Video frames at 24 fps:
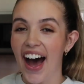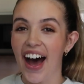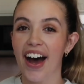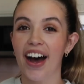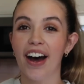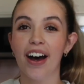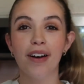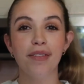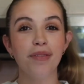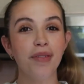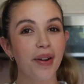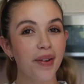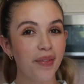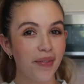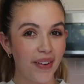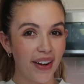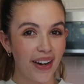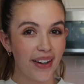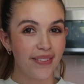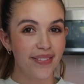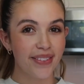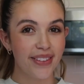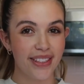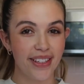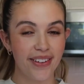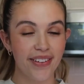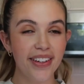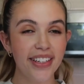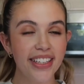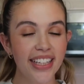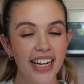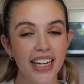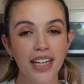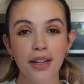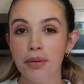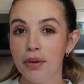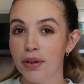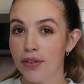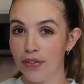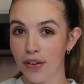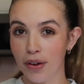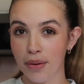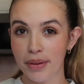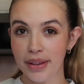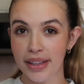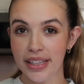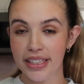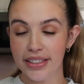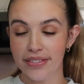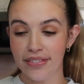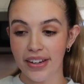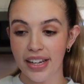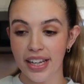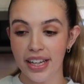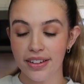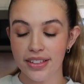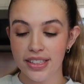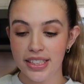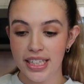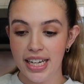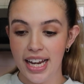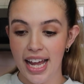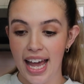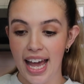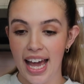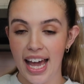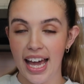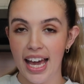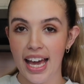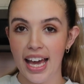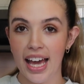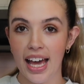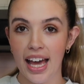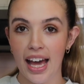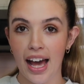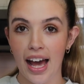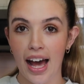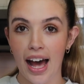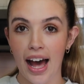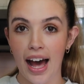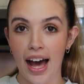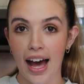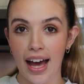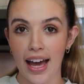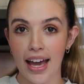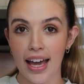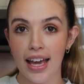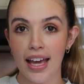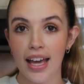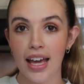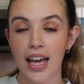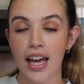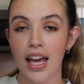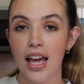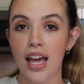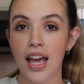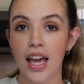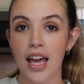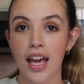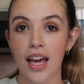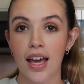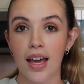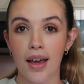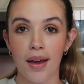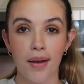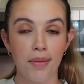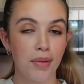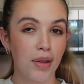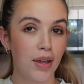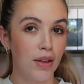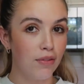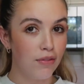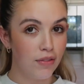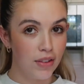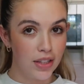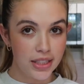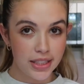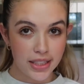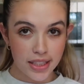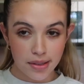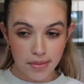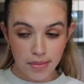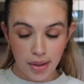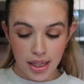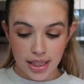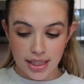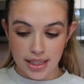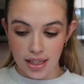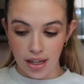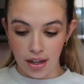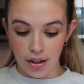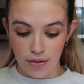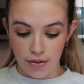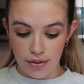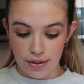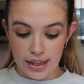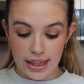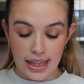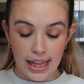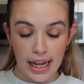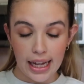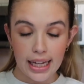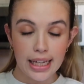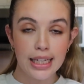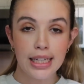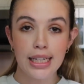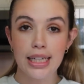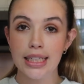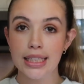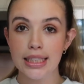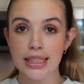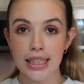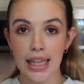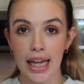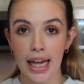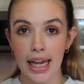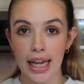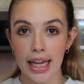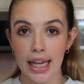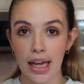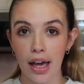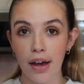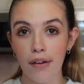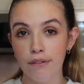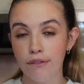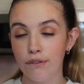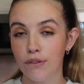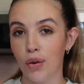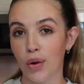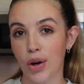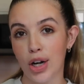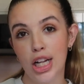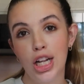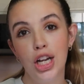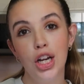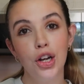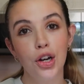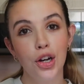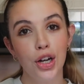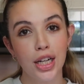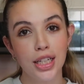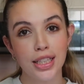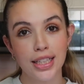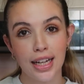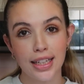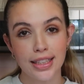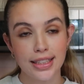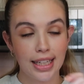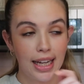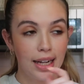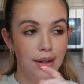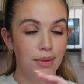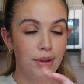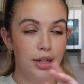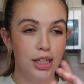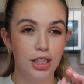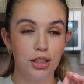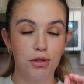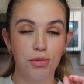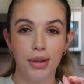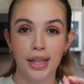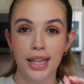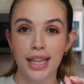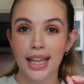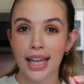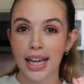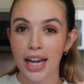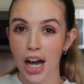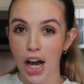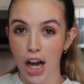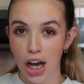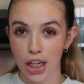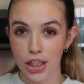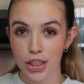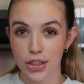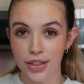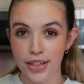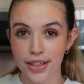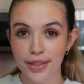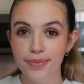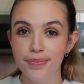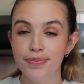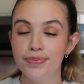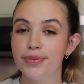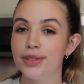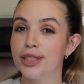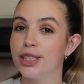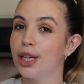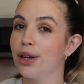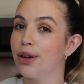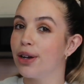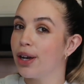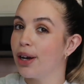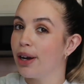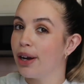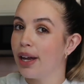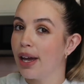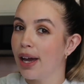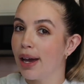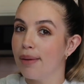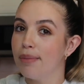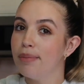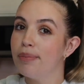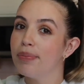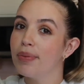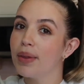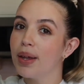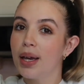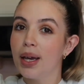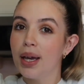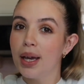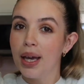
But I'm so excited to be filming this video today. I am convincing myself that it is like 40 degrees outside when it's really like 100, so here I am